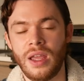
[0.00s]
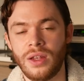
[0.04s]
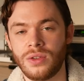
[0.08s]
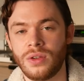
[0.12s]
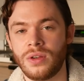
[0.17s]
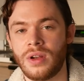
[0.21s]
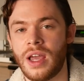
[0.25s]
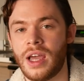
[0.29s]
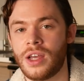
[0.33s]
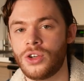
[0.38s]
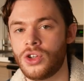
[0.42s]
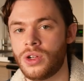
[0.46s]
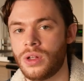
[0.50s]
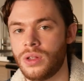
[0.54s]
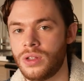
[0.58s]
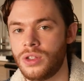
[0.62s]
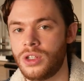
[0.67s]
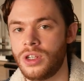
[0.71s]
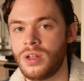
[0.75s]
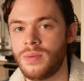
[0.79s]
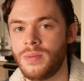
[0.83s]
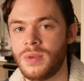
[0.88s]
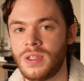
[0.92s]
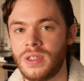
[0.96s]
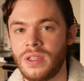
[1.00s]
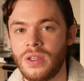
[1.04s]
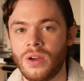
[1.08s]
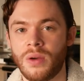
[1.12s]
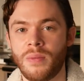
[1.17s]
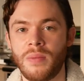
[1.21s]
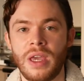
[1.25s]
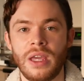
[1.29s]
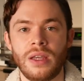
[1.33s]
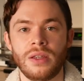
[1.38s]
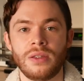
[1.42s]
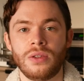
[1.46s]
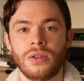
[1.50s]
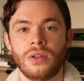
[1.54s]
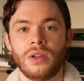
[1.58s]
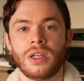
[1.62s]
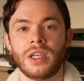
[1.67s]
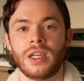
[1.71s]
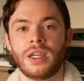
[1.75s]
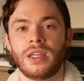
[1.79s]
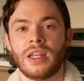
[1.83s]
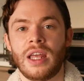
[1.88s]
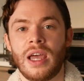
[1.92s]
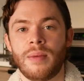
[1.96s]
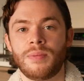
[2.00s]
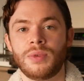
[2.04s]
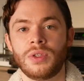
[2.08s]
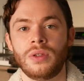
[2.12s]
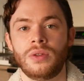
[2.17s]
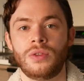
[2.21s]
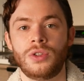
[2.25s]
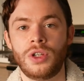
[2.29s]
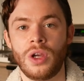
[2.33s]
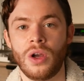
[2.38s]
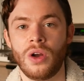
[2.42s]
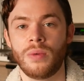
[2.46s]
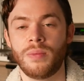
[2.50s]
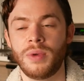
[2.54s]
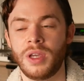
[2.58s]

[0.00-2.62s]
international legitimacy or make us look like an absolute joke?